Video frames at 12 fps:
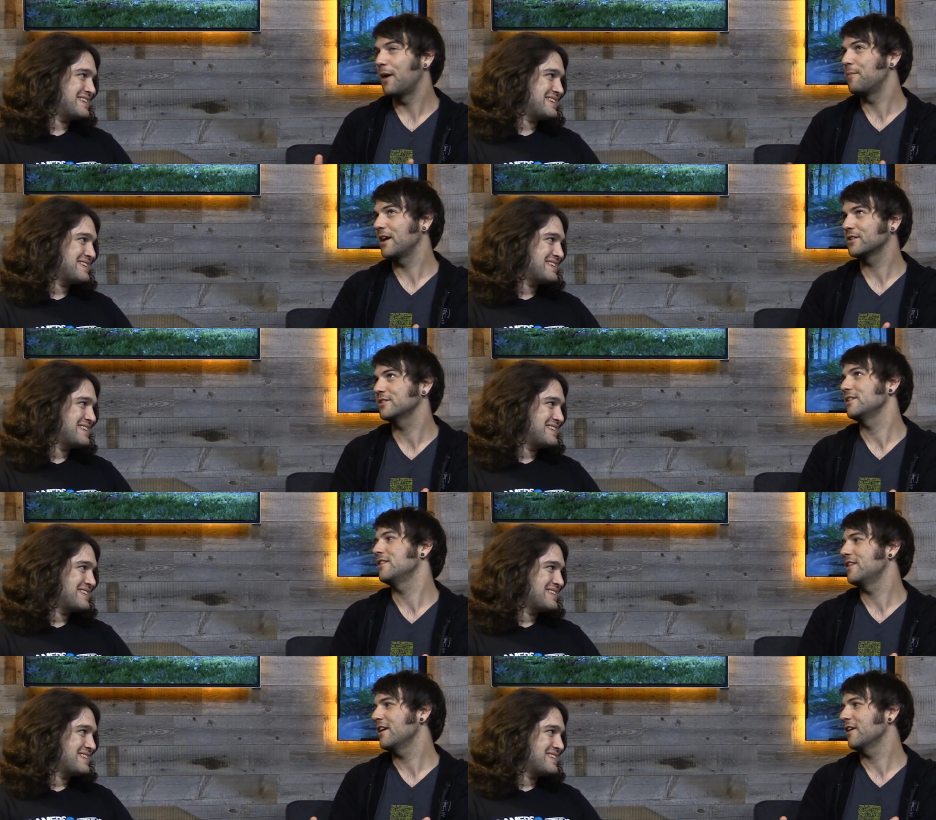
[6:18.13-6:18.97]
Speaker 1: I'm
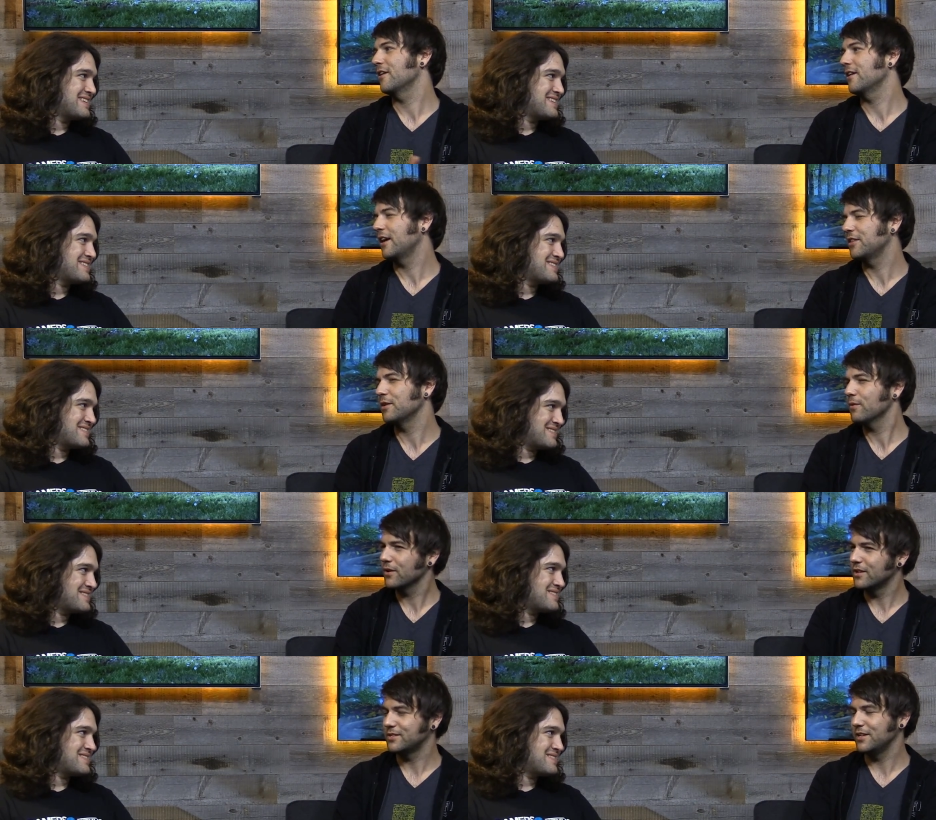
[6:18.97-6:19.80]
actually there. I think
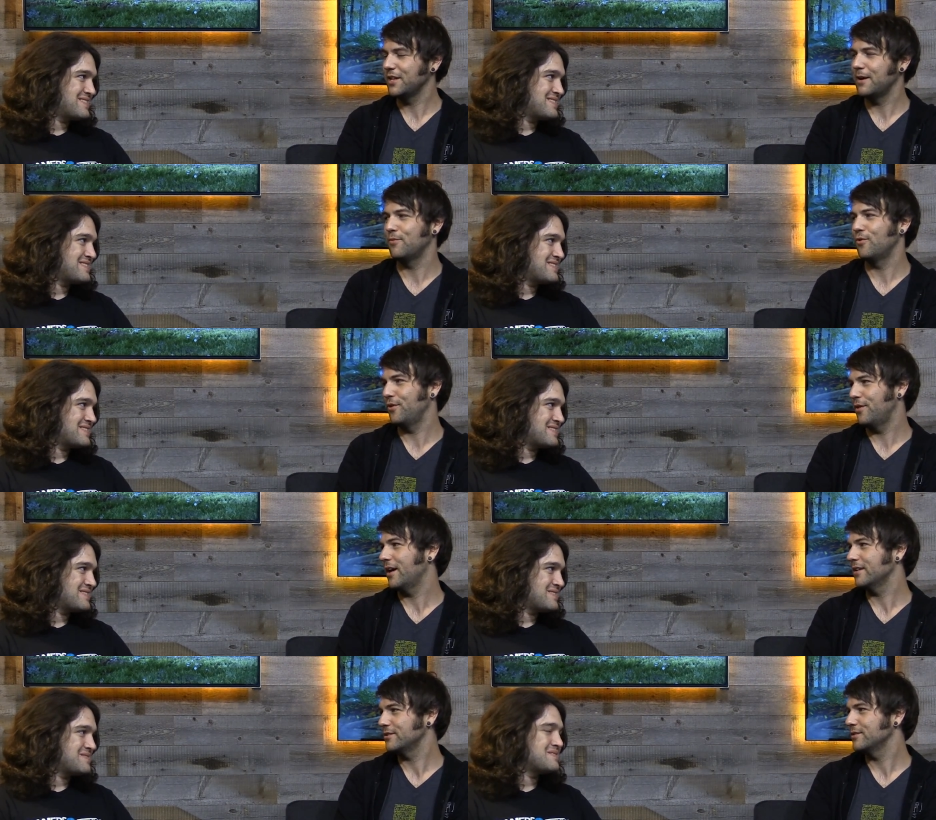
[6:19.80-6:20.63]
we're going to see a lot more of
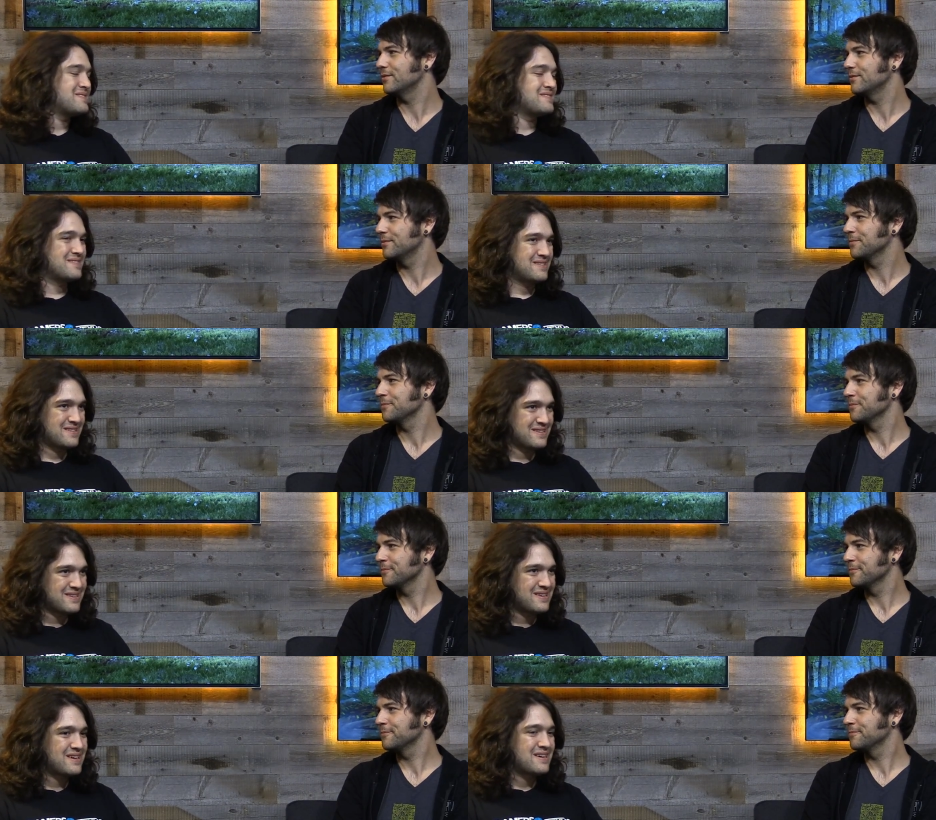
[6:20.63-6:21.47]
that too.
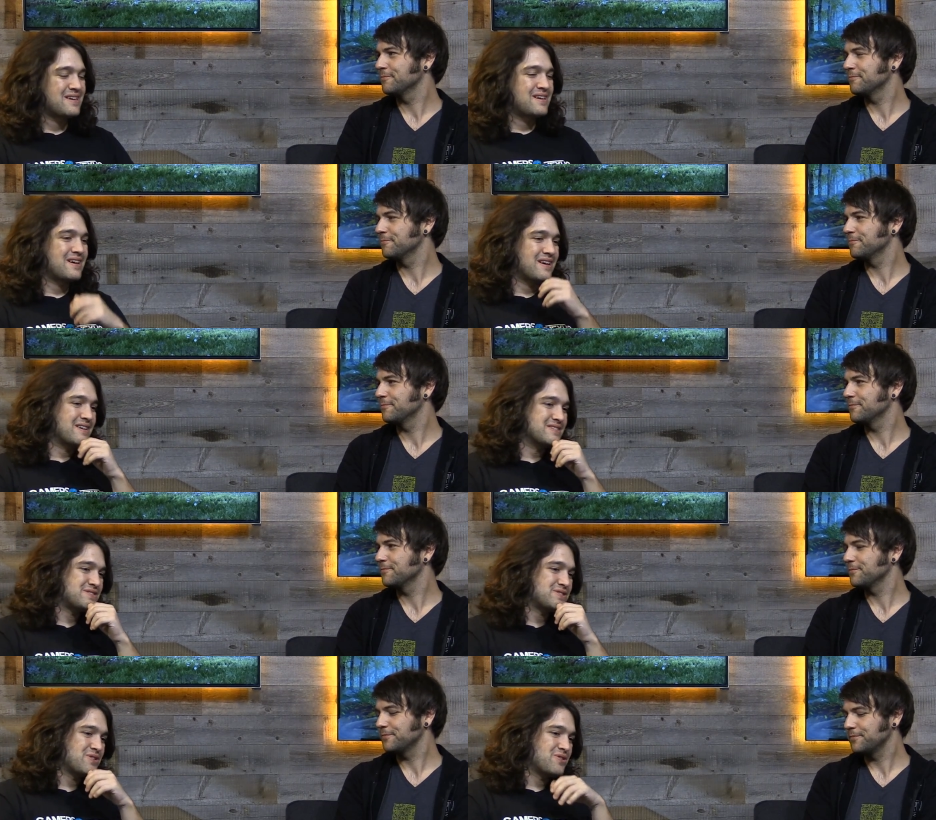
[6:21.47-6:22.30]
Speaker 2: Uh,
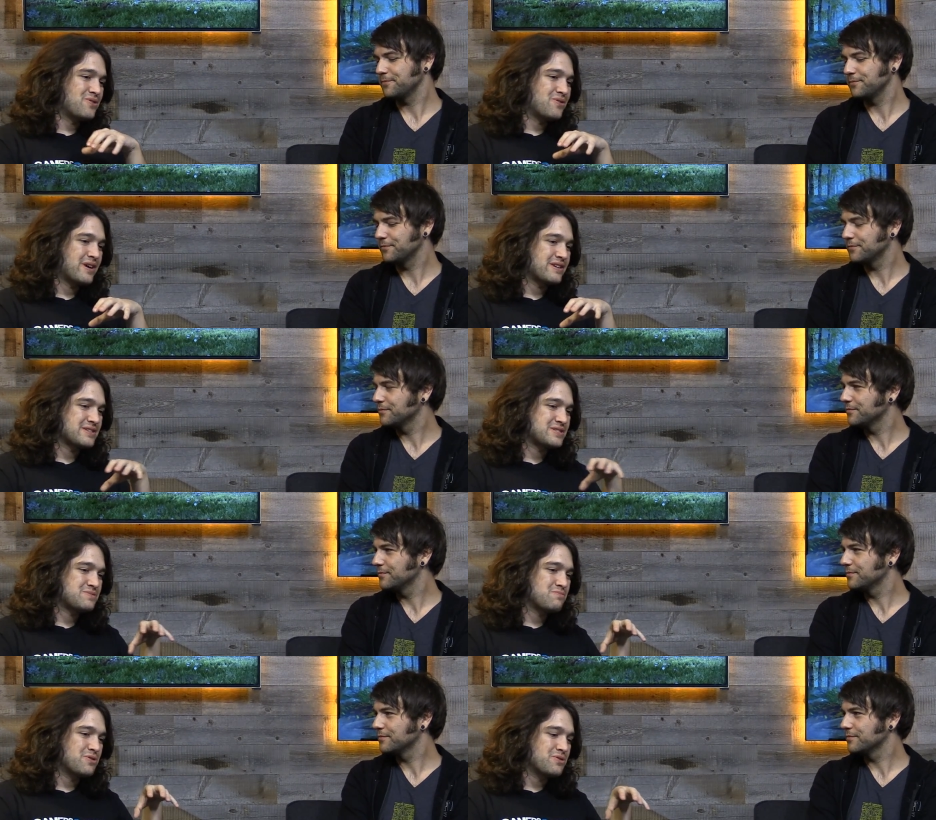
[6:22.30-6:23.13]
so I
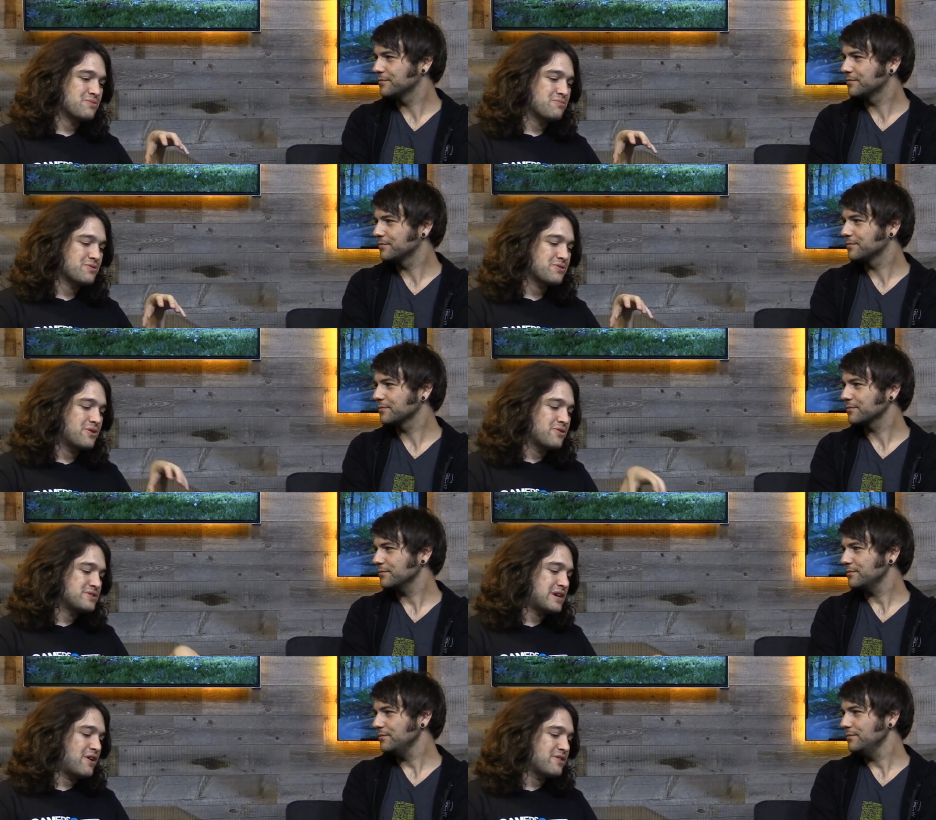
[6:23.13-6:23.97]
guess we'll
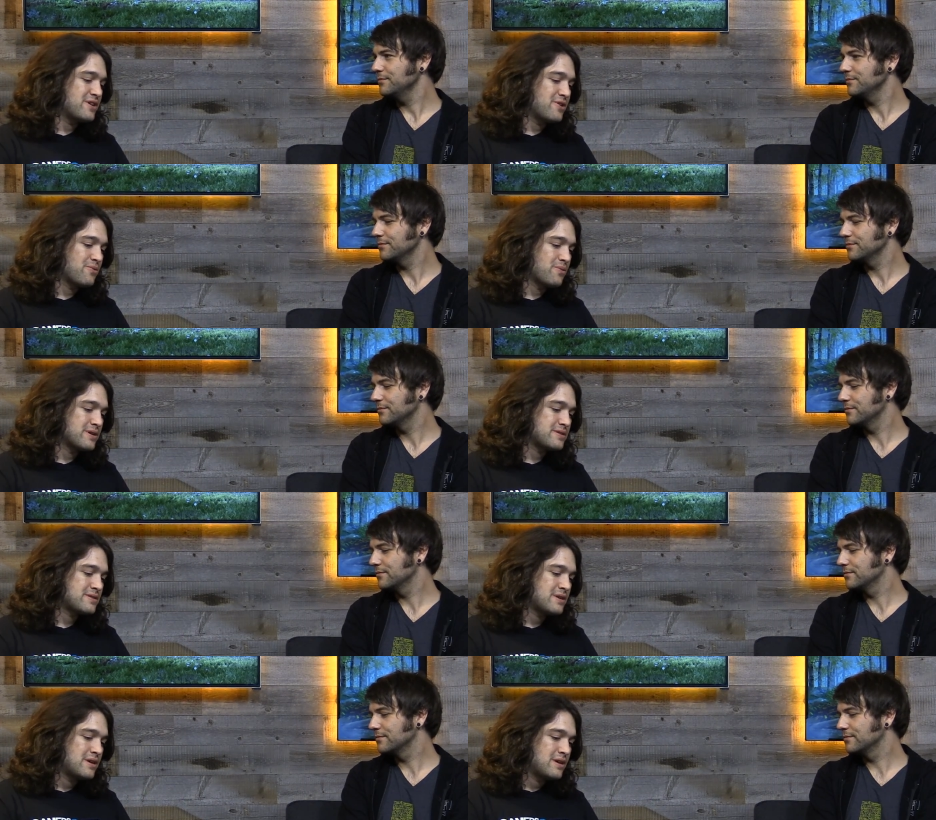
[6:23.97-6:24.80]
close out here
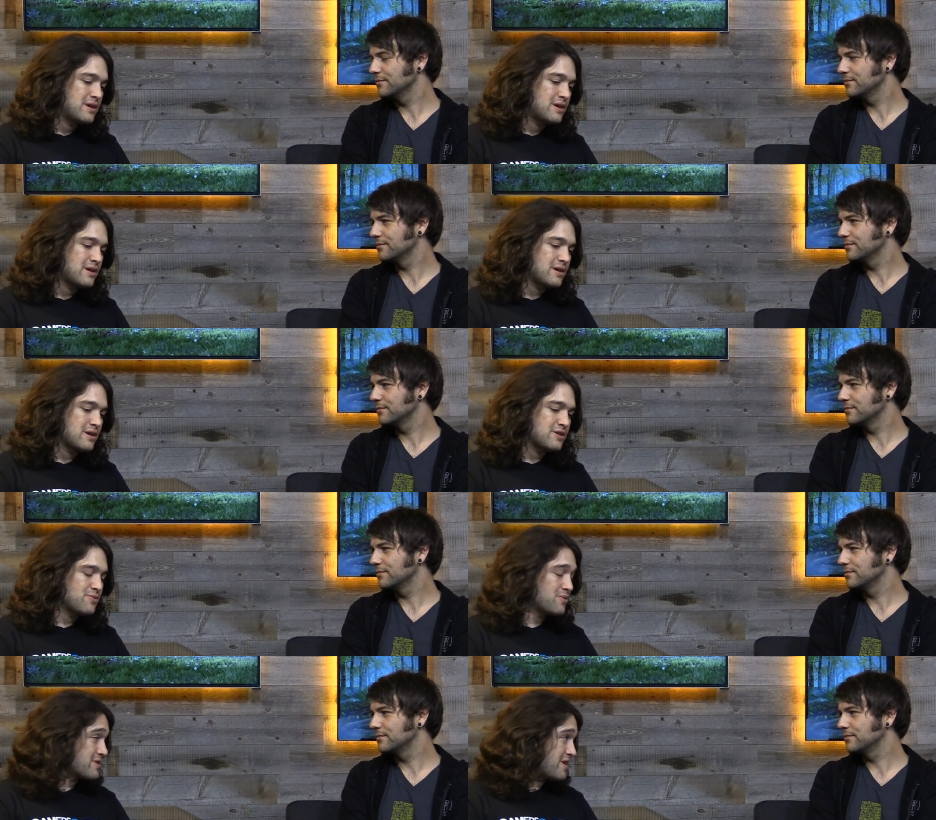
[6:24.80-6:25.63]
with uh,
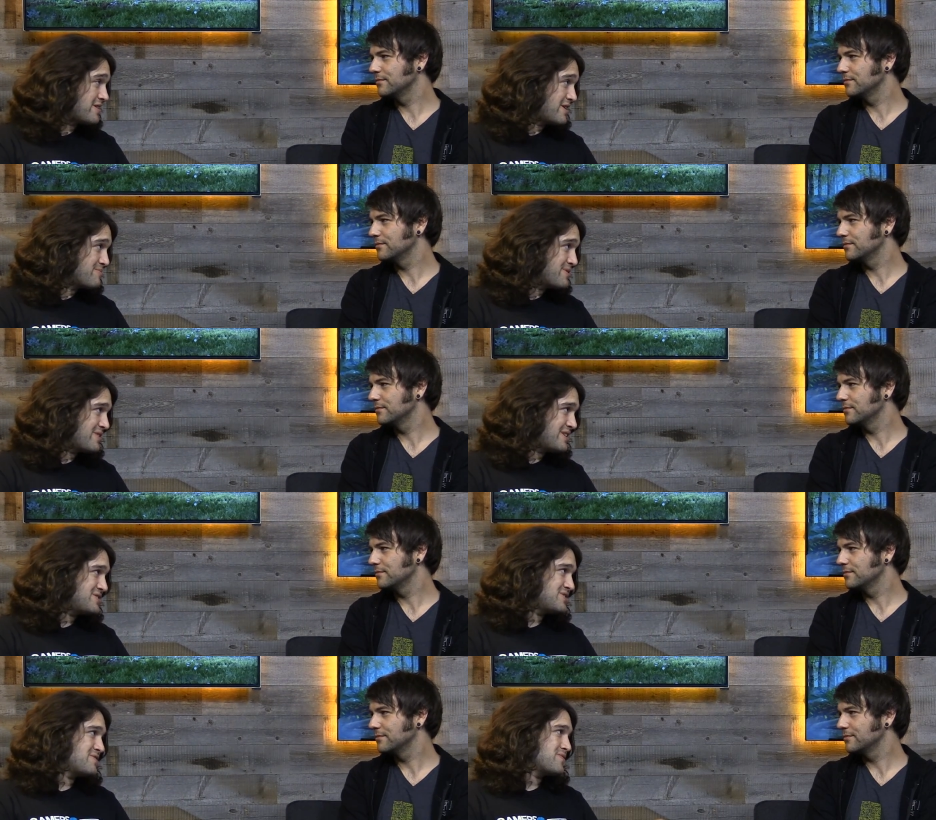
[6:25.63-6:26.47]
you work on Unreal
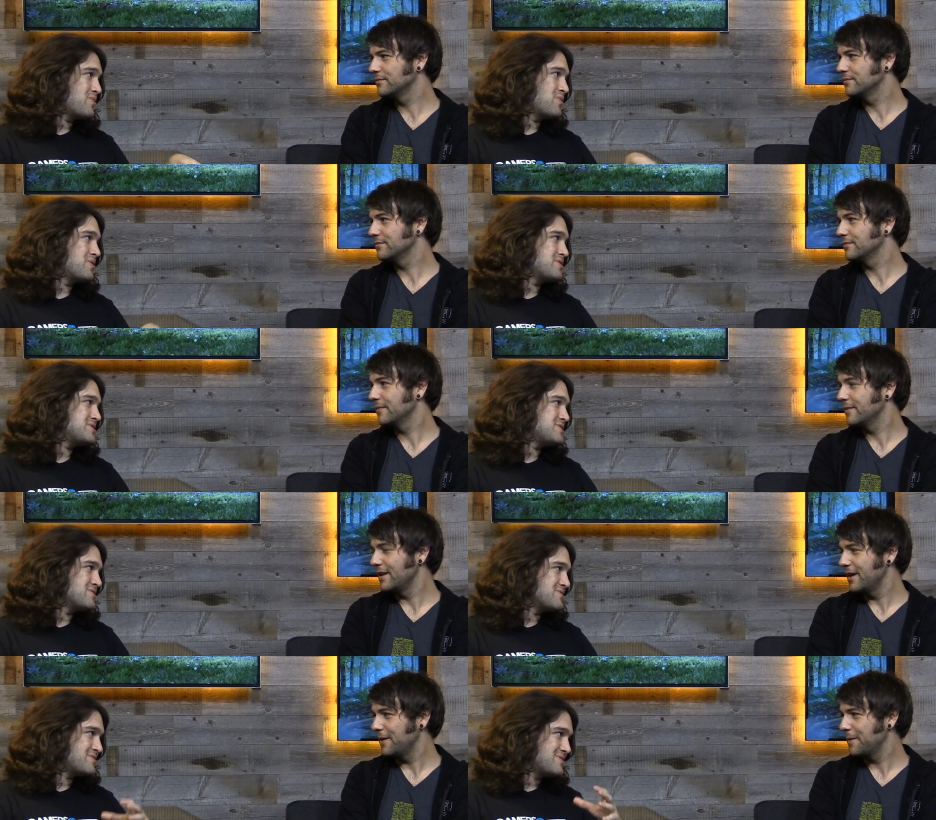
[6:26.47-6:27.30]
Engine, of
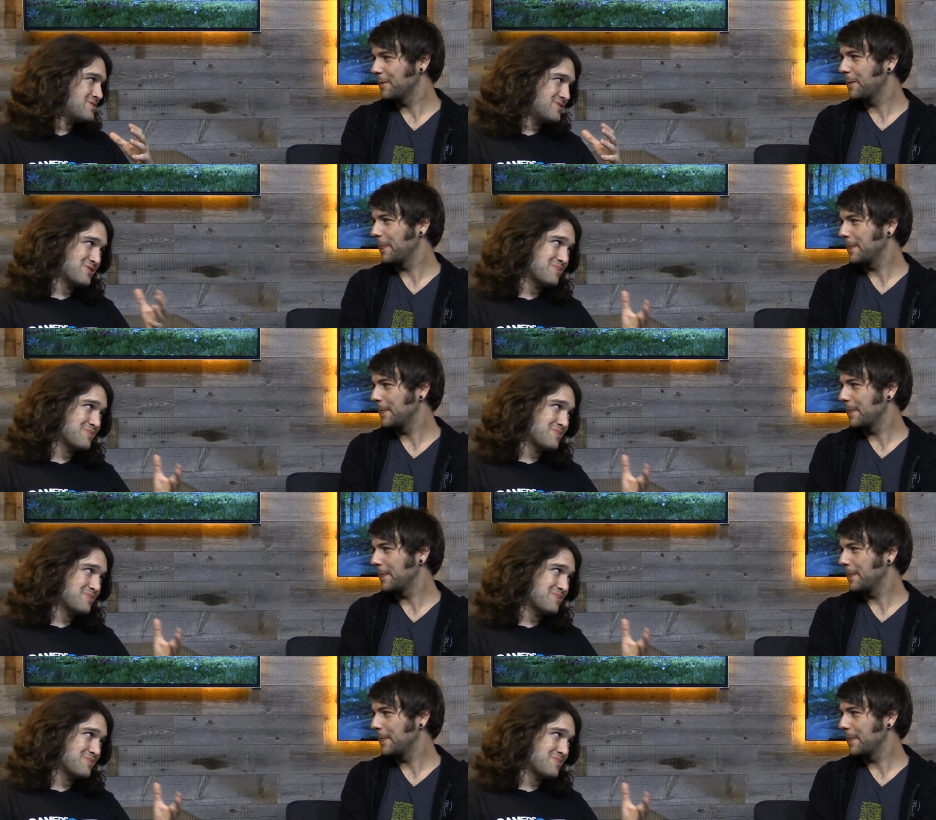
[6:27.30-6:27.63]
course. You yeah. Do